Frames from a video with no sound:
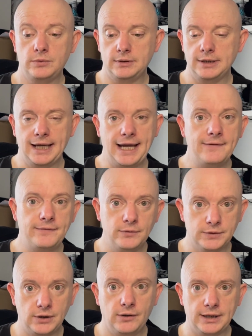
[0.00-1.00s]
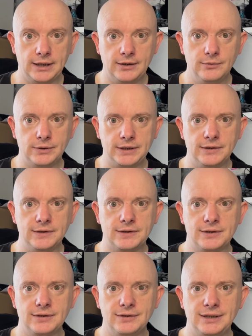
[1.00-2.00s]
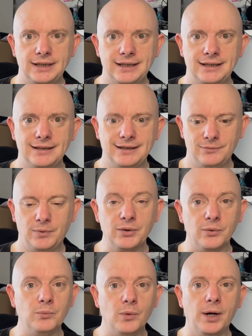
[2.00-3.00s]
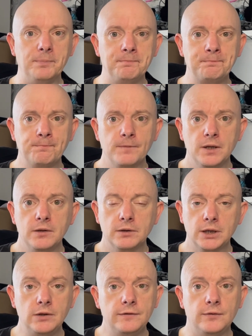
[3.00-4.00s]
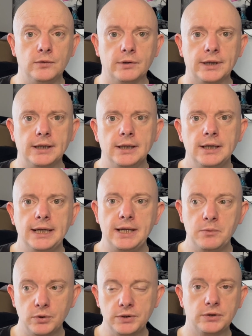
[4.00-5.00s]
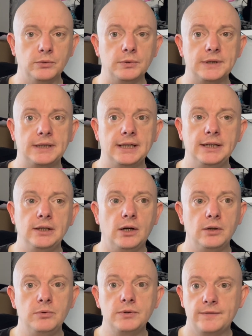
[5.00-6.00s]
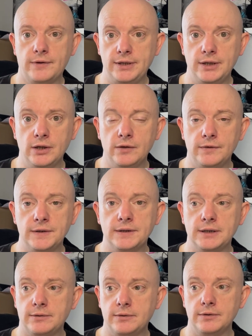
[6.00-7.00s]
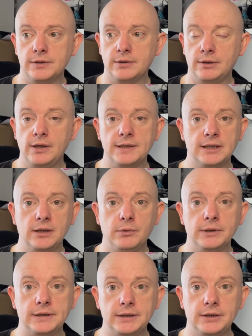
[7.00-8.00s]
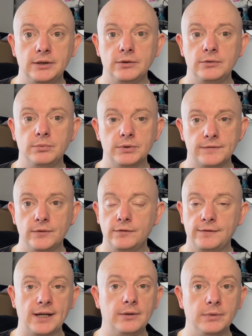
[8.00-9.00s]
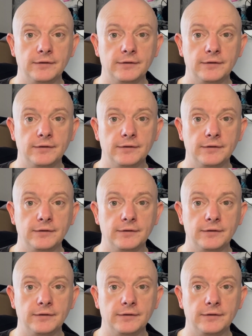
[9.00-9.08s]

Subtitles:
have your target audience one-on-one, go for it. it was daunting. I was very nervous because the last thing I wanted to do was fall flat on my